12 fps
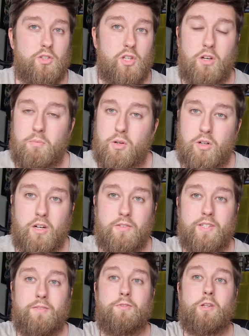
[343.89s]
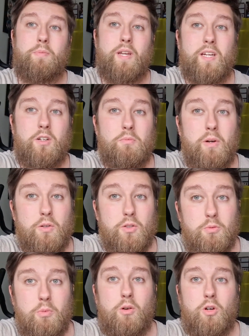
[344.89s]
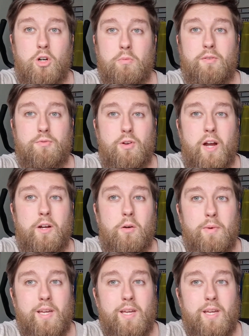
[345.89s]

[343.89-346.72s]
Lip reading: There's a lot more content from the Pinnacle Motorsport coming right up